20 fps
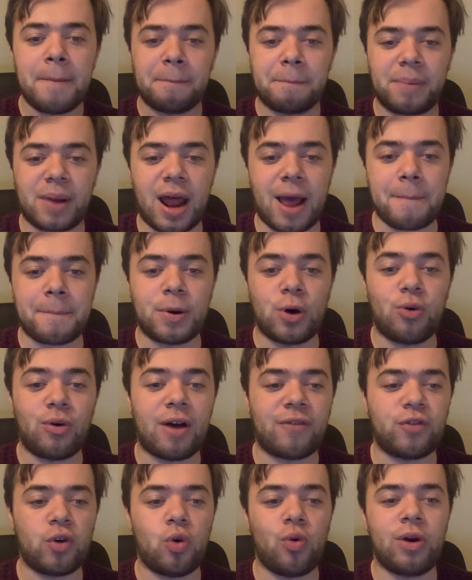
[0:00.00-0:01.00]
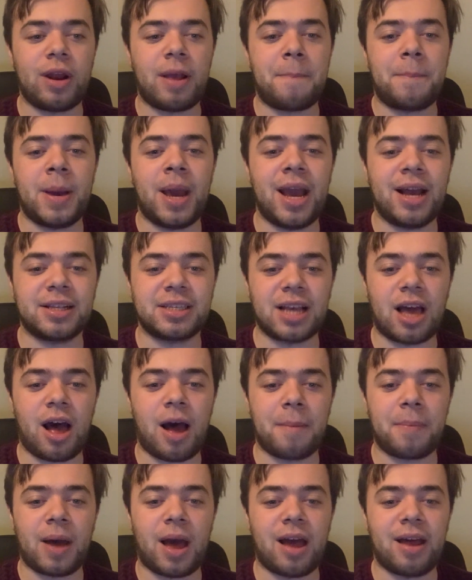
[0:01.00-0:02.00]
Blackpool have already picked
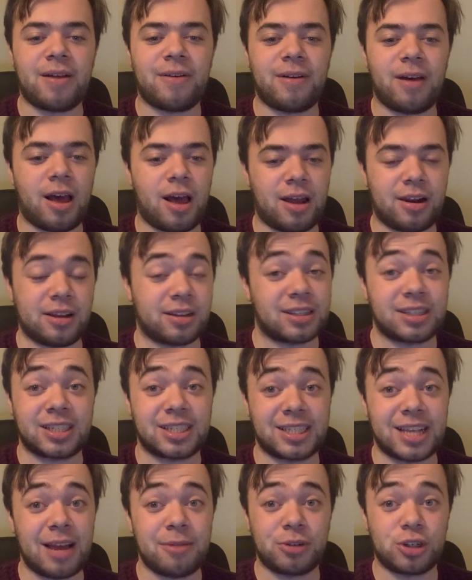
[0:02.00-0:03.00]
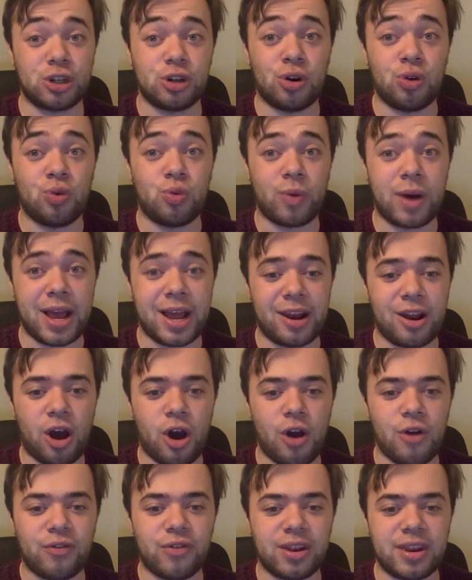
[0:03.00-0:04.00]
up an exceptional win
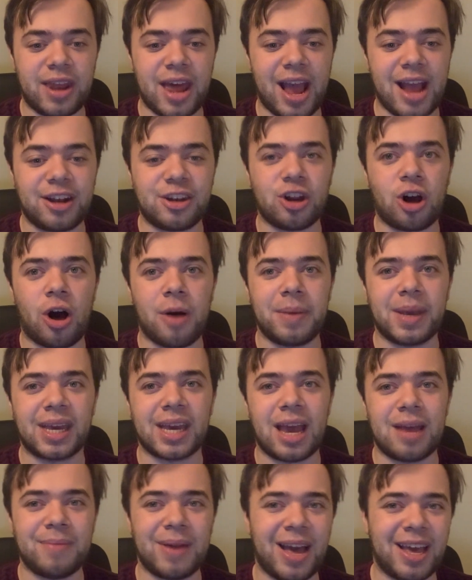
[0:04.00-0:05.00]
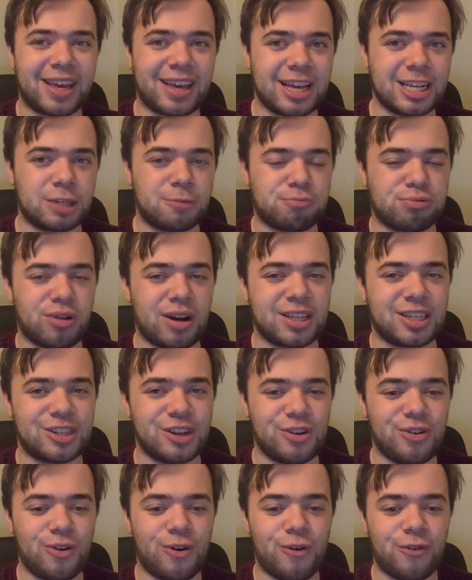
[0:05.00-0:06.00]
over their derby game against
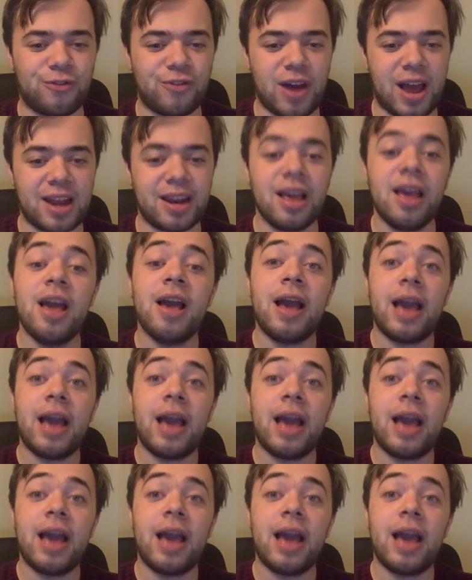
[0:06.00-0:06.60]
Preston North End.